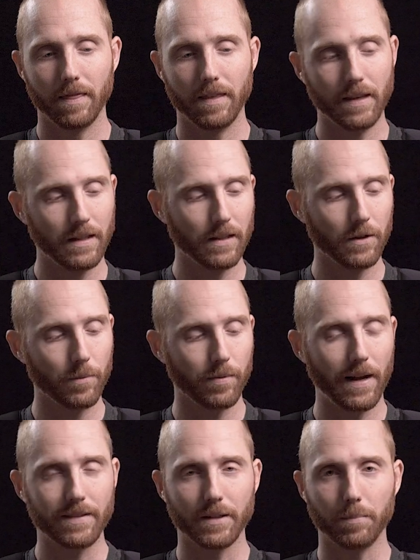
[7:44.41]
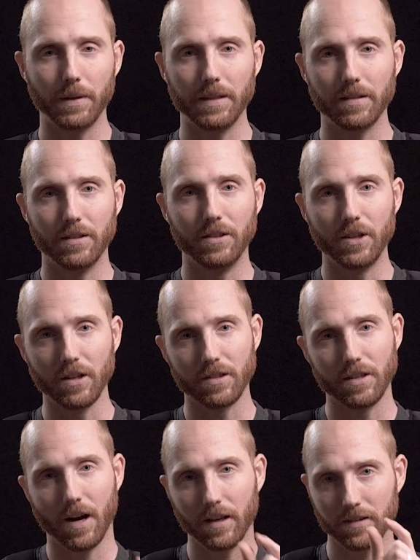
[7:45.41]
the little plastic piece does
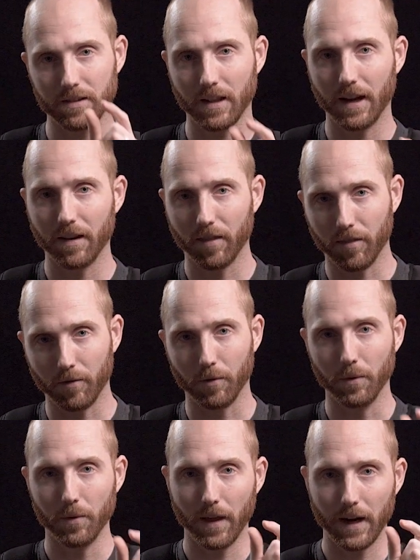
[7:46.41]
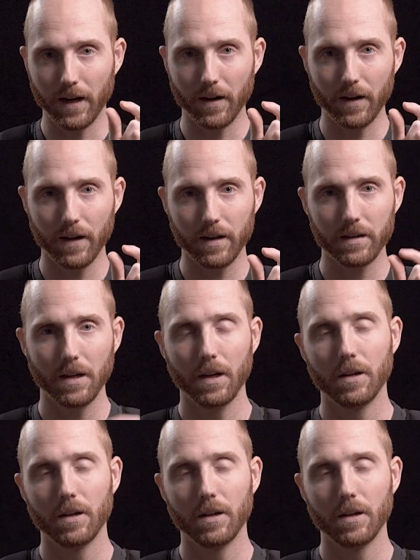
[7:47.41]
not slide through that area.